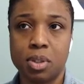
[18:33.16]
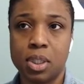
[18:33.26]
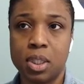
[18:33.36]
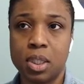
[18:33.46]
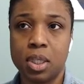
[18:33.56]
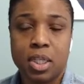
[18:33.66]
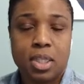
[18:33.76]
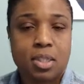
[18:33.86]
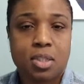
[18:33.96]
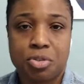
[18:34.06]
it
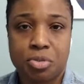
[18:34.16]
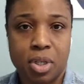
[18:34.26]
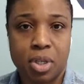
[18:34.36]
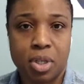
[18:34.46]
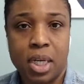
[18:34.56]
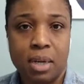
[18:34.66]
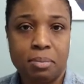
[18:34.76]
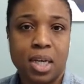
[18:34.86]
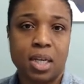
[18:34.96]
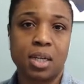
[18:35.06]
is the dream, right? I'm
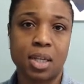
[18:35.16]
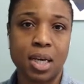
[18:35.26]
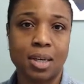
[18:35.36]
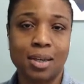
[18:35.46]
not going to lie.